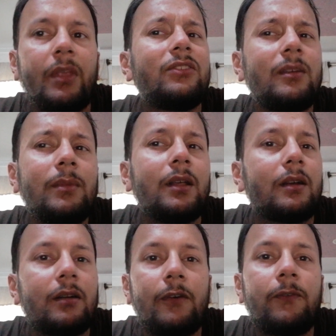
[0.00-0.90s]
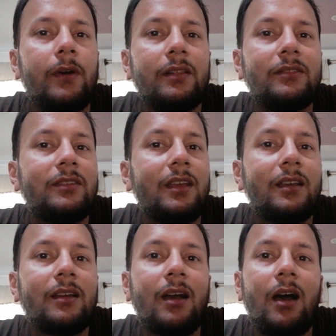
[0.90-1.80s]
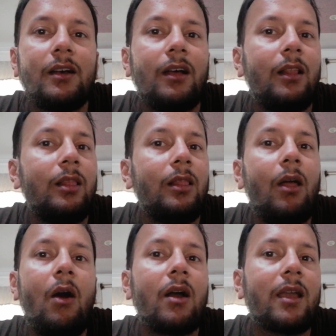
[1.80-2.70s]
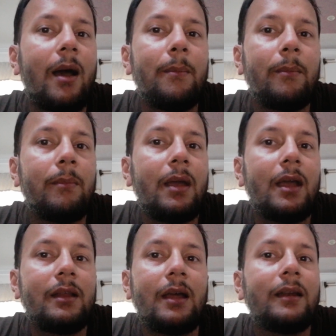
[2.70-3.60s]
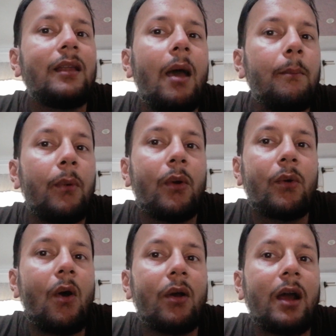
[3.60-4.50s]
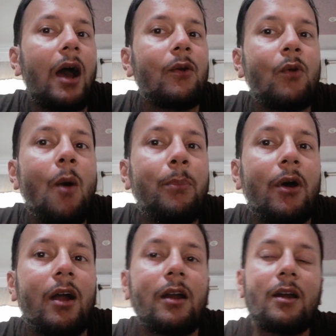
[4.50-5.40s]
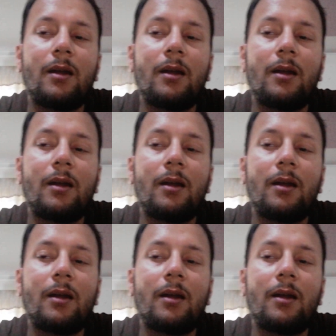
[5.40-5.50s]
similar, a fun sing-along mid-tempo rock romper.